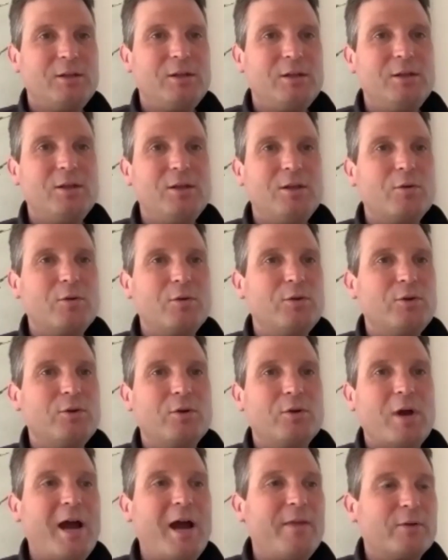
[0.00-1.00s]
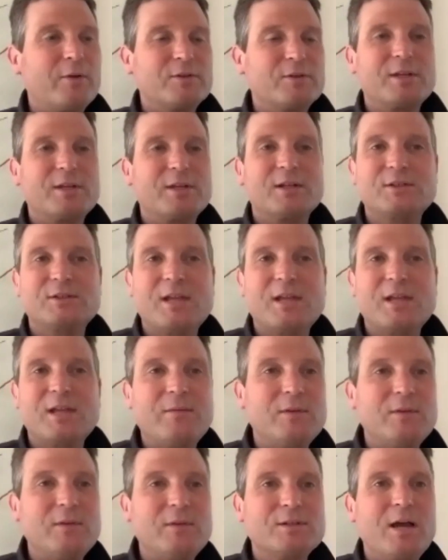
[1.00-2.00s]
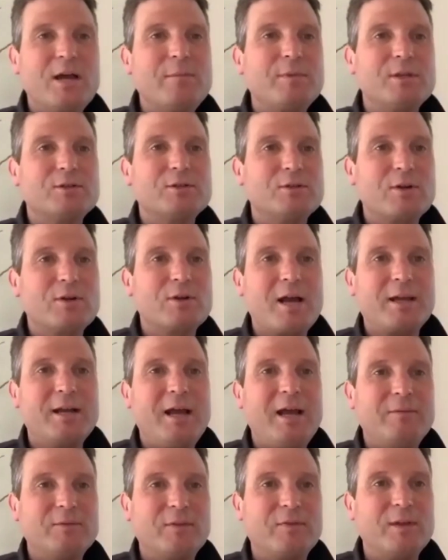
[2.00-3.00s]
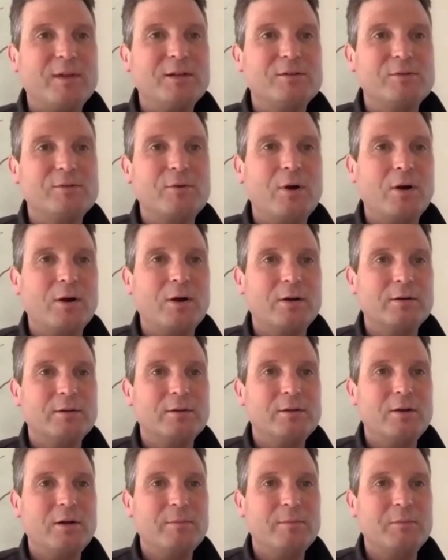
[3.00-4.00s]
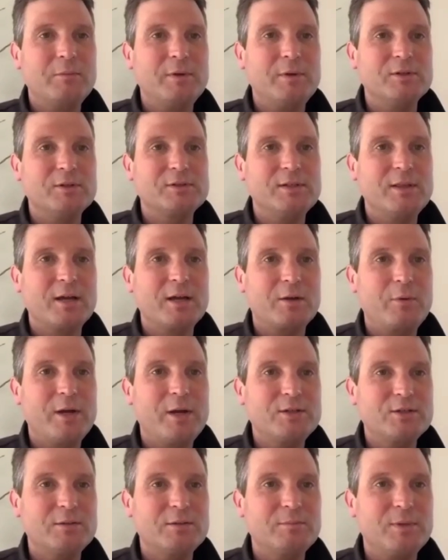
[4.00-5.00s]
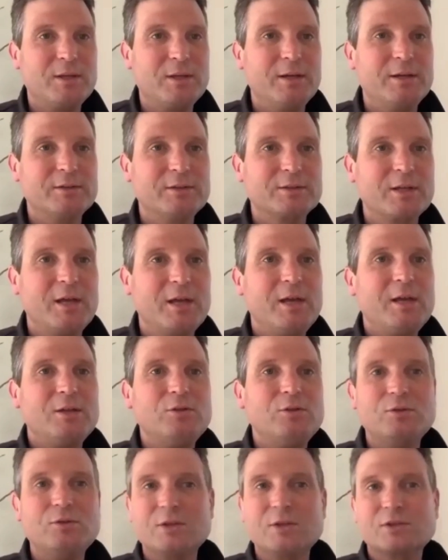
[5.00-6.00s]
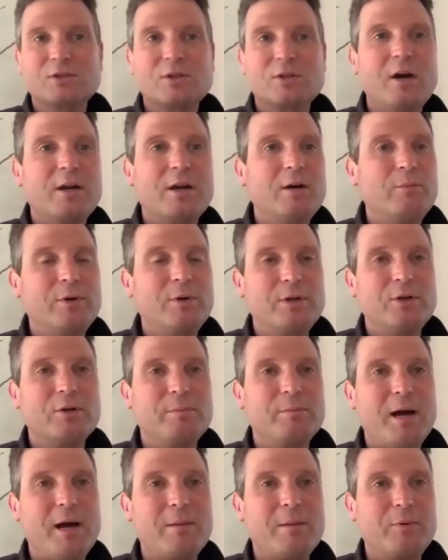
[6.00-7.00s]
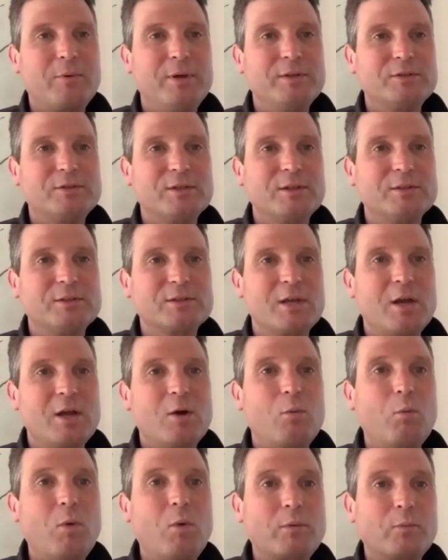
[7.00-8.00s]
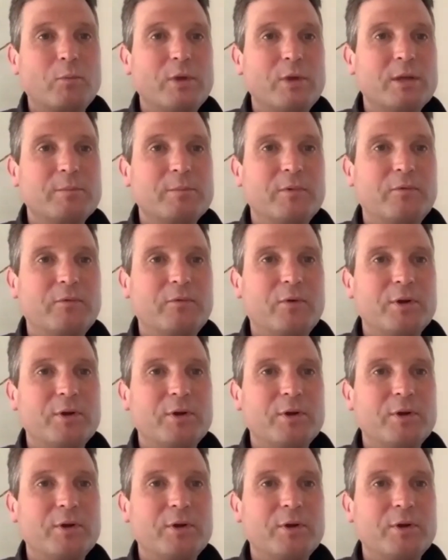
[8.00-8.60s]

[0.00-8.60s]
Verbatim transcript: you know, you're either it's going to save you time because you're not going to have to think too hard. You know what I mean? When you see that question, because you just saw it on one of your pop quizzes 1 week before